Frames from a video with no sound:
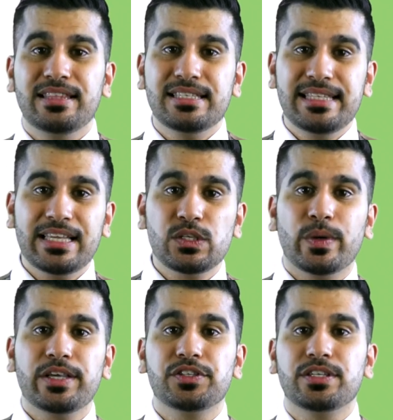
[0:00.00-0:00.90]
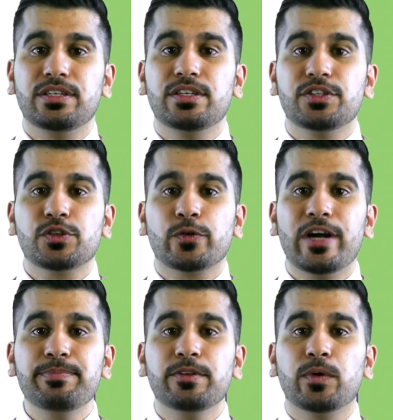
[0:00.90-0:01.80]
In this next question,
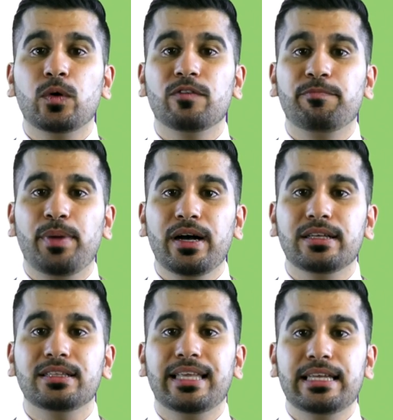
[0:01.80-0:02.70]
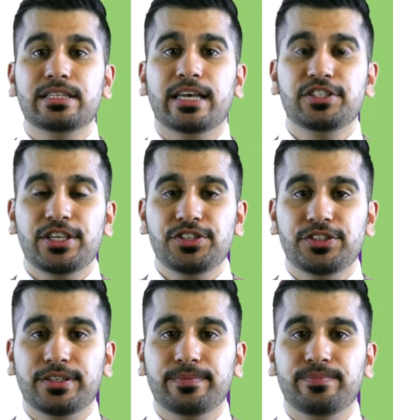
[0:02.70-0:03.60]
describe the role of bile in
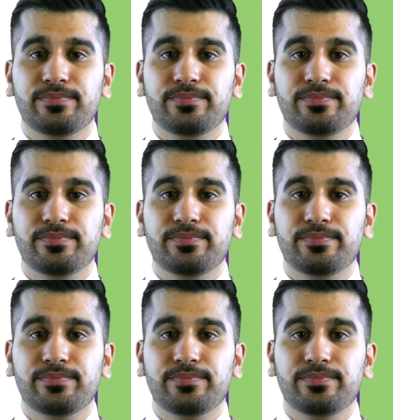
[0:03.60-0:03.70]
digestion.